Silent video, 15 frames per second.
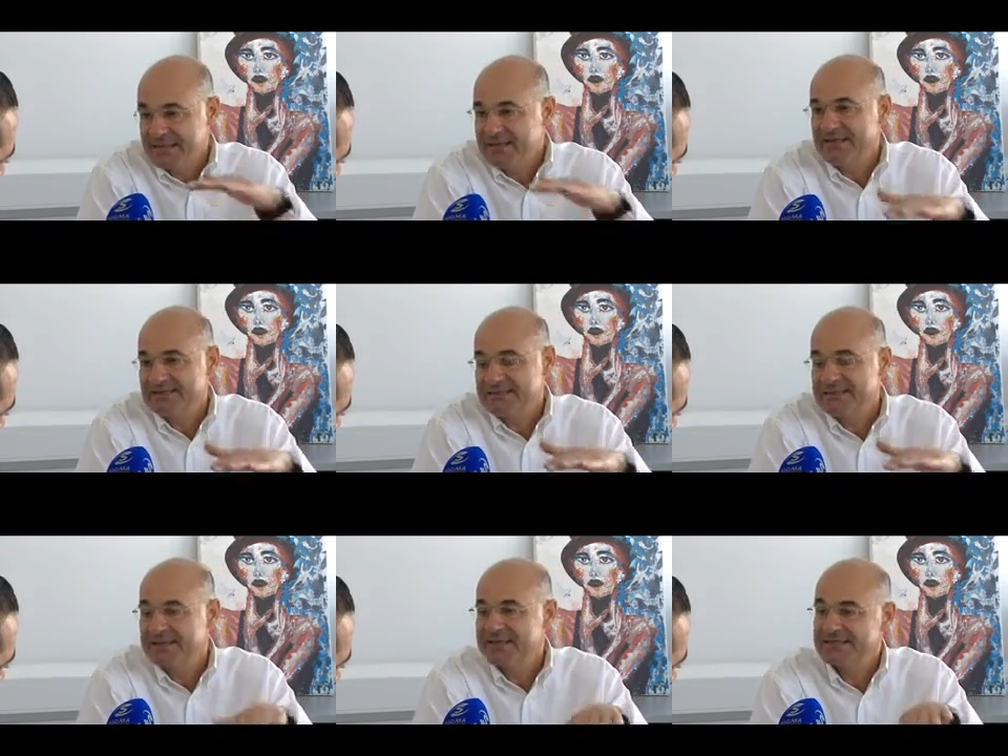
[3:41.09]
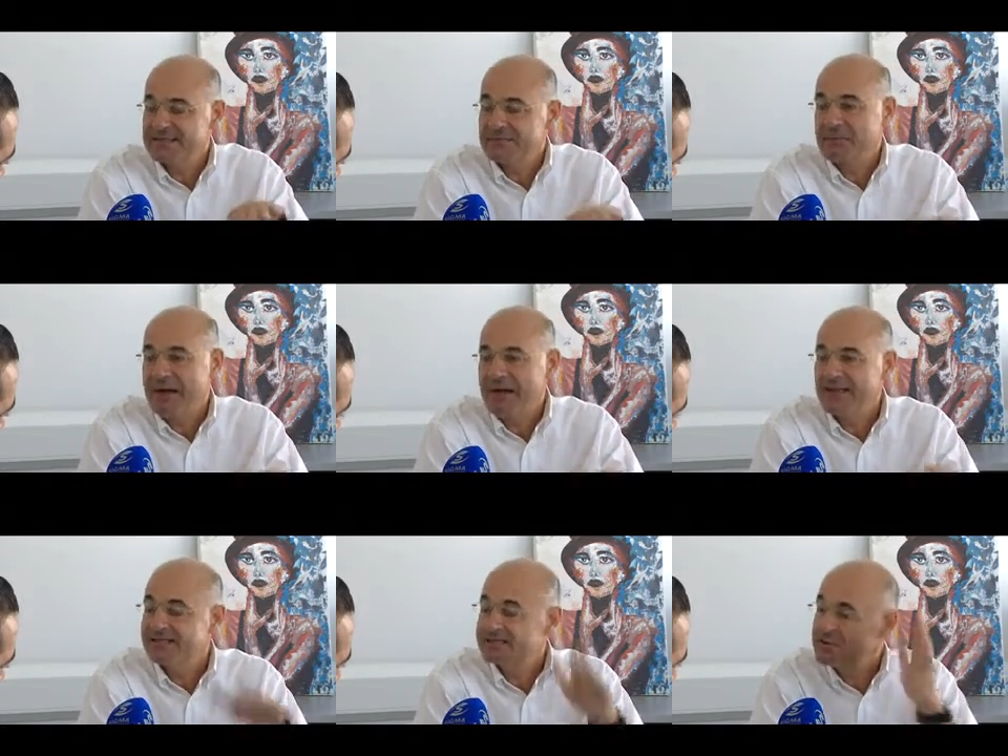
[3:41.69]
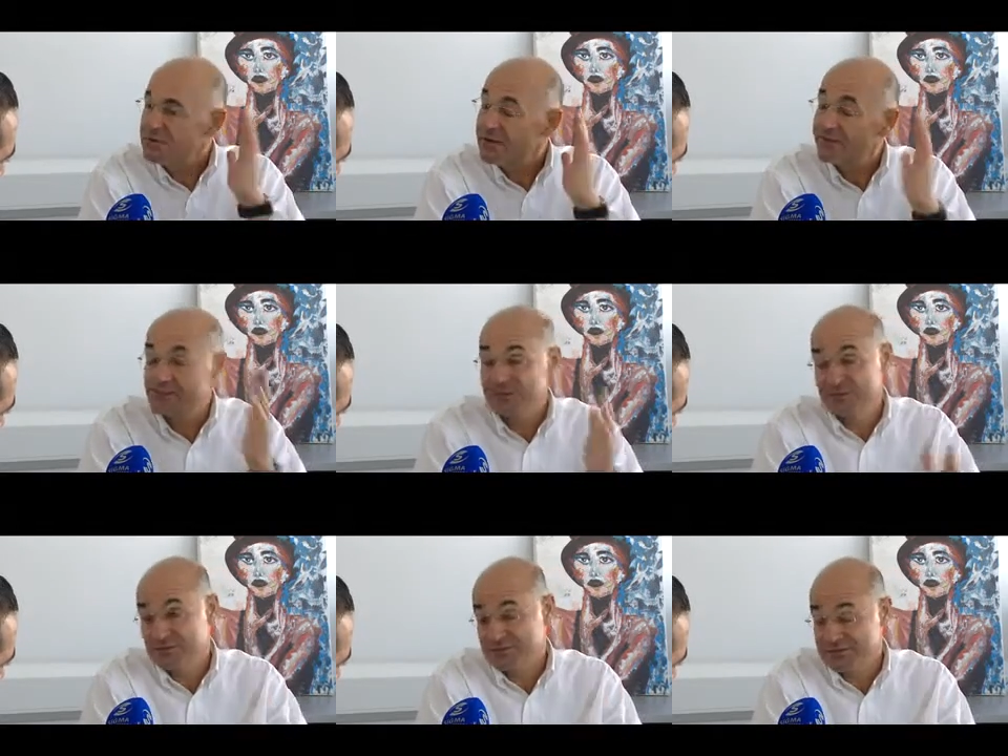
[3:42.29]
yes, there is a balance and you have
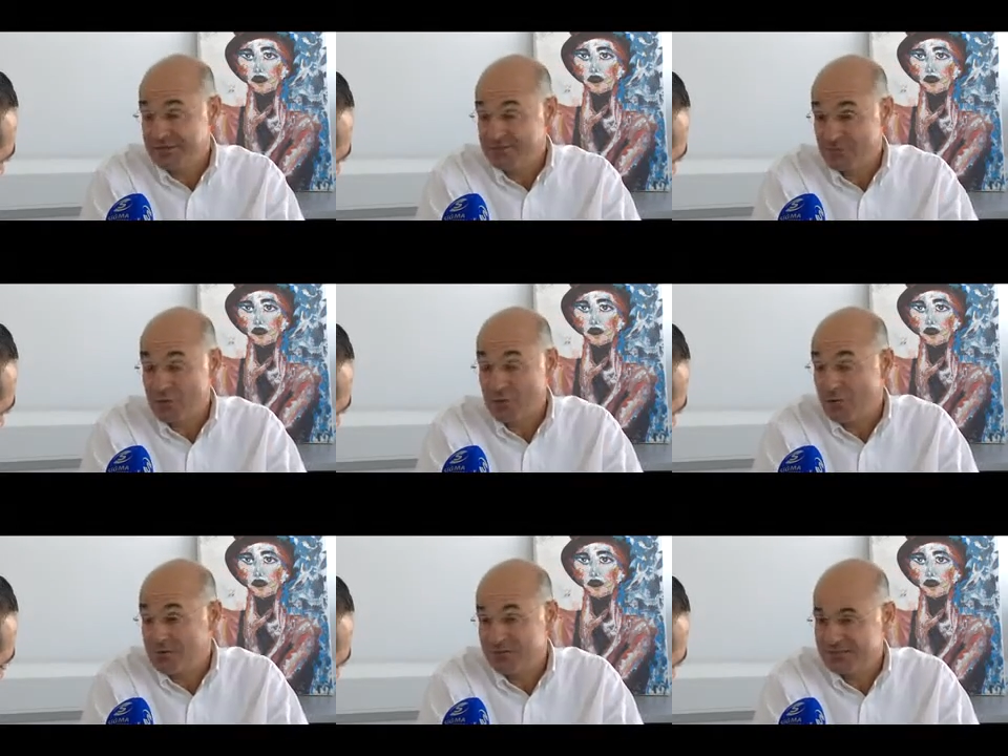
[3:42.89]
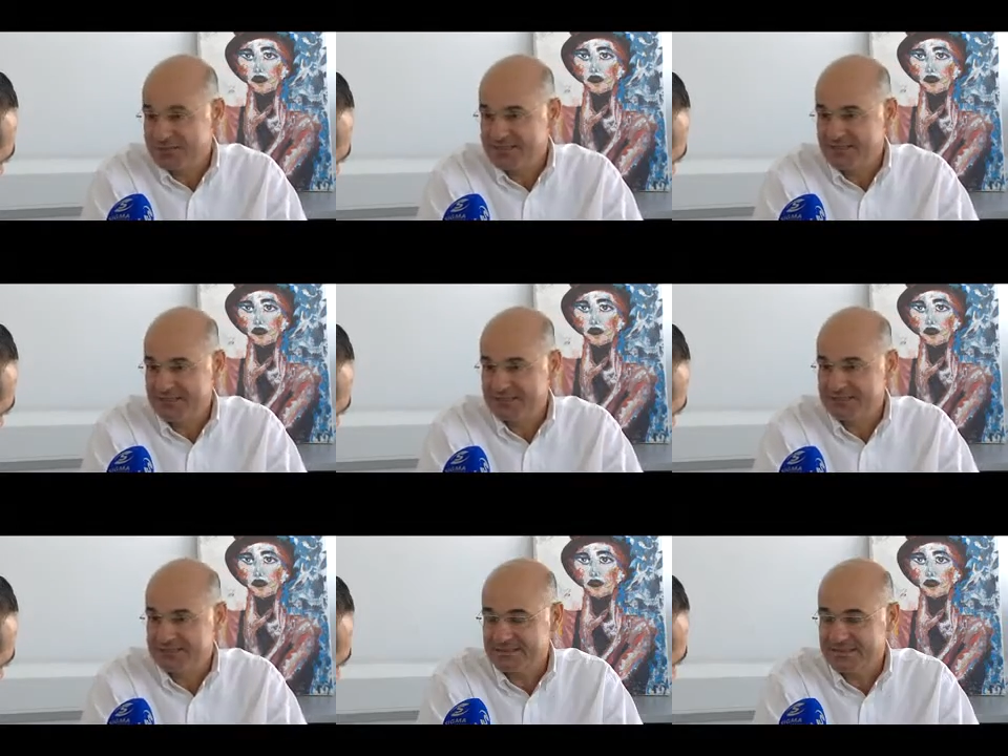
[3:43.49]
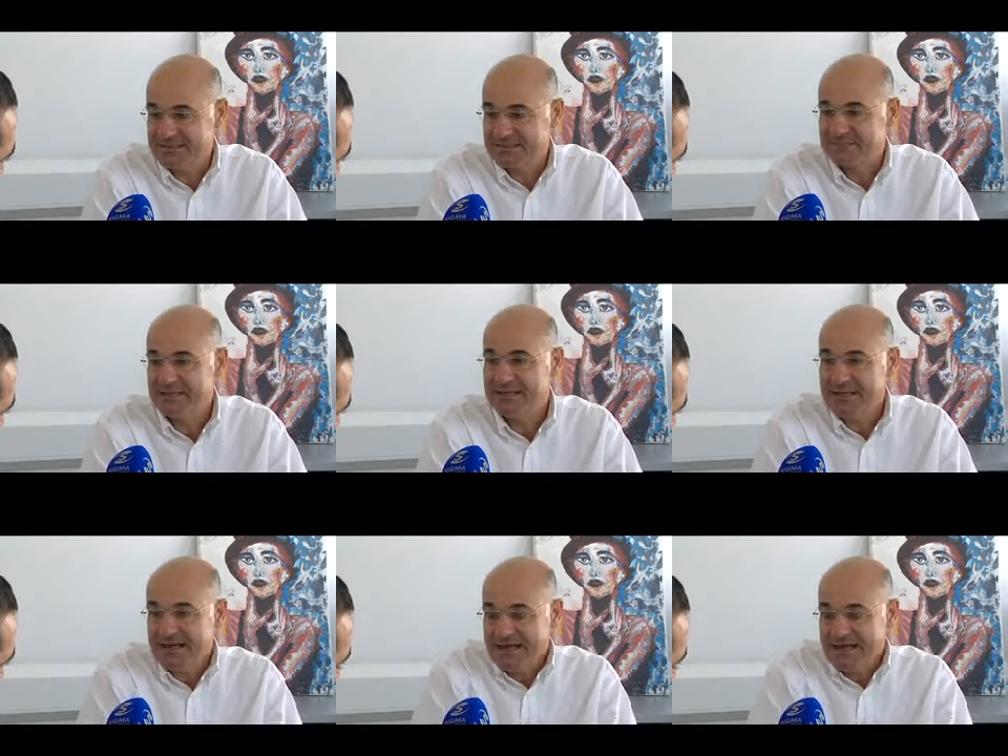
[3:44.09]
to use some common sense in